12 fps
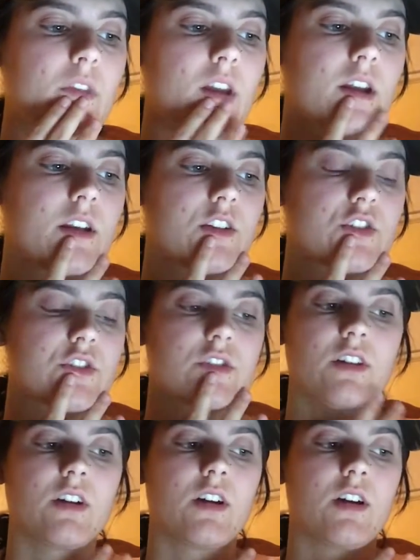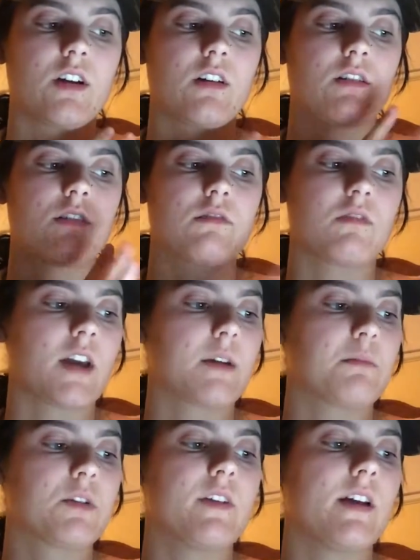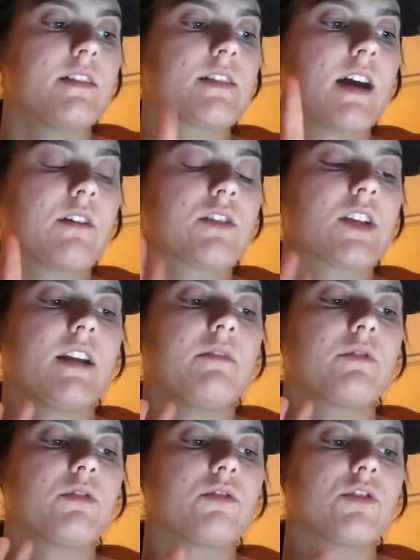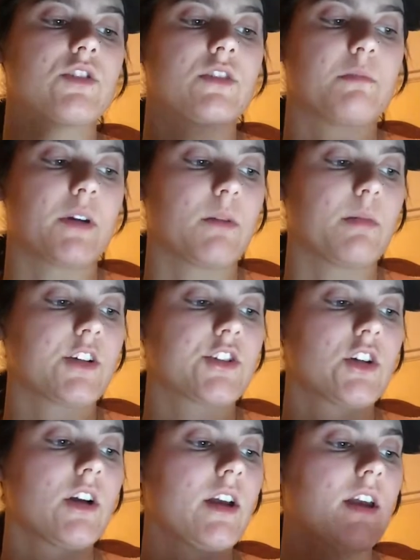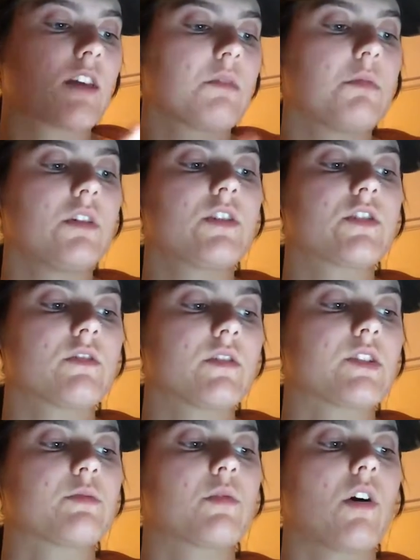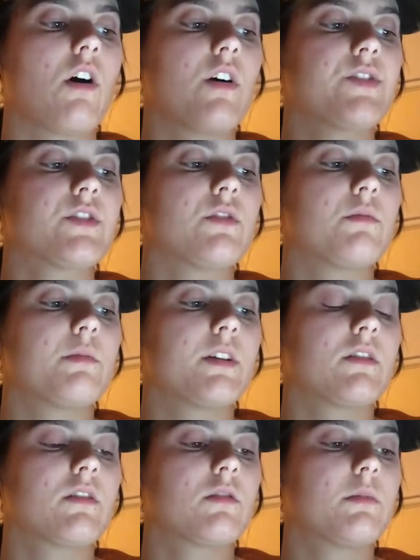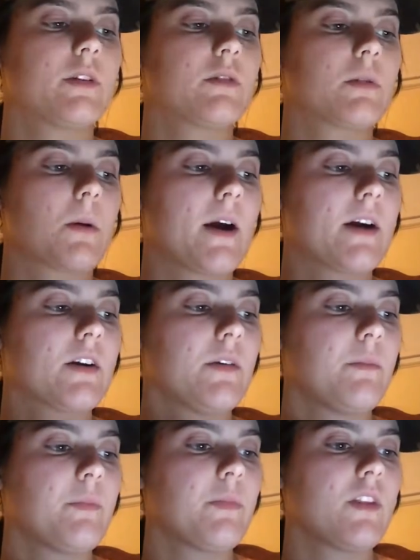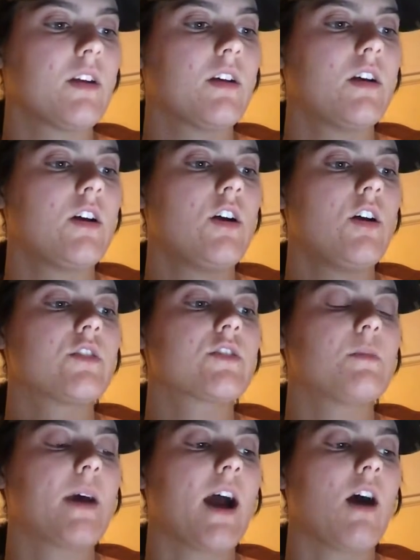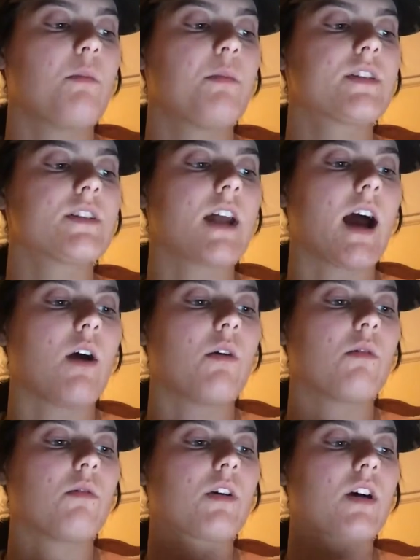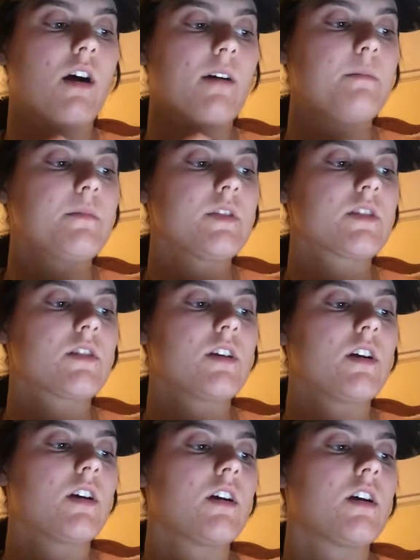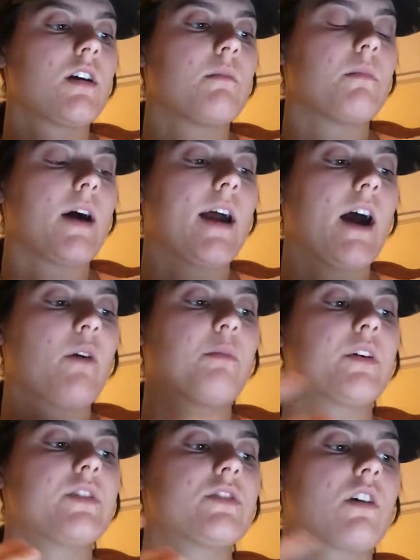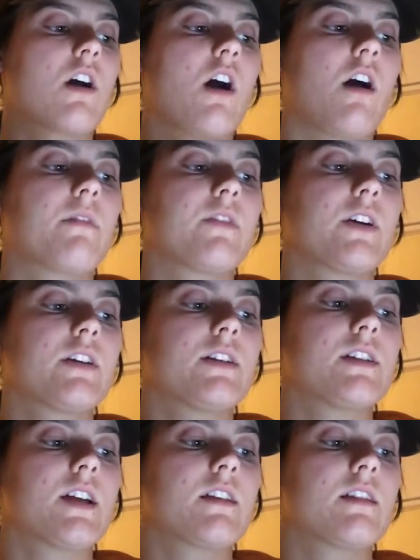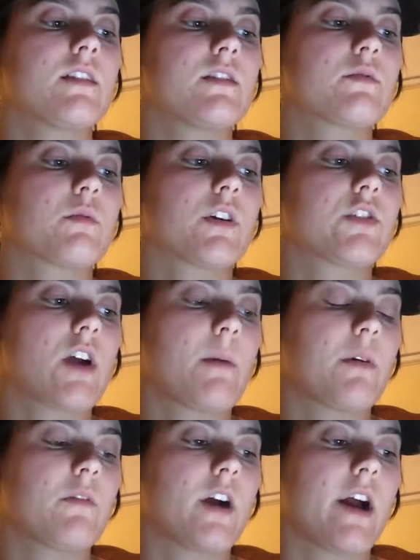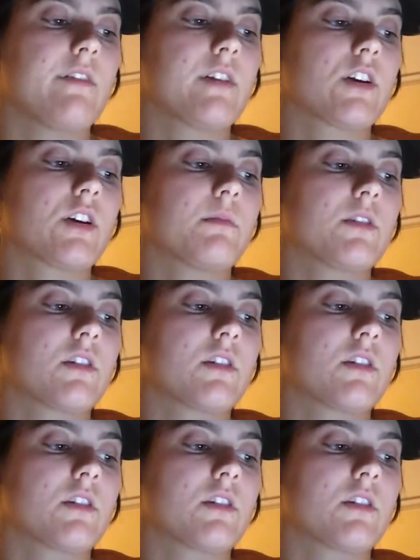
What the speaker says: and it just like prevents outside influences of peer pressure. And community service will also be a little bit required. So my outputs and outcomes: my outputs are offering to take this workshop over having a criminal